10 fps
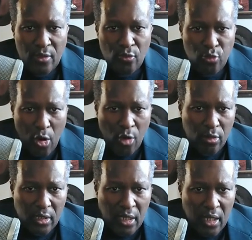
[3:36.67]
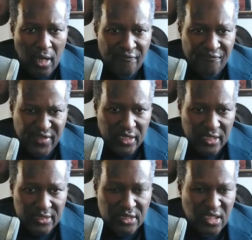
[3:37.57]
rogue uh,
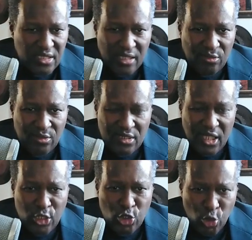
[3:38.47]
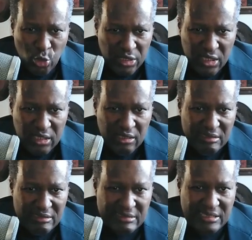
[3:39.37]
villains that were like ghoul
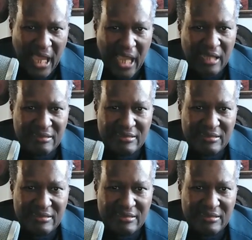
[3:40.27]
style.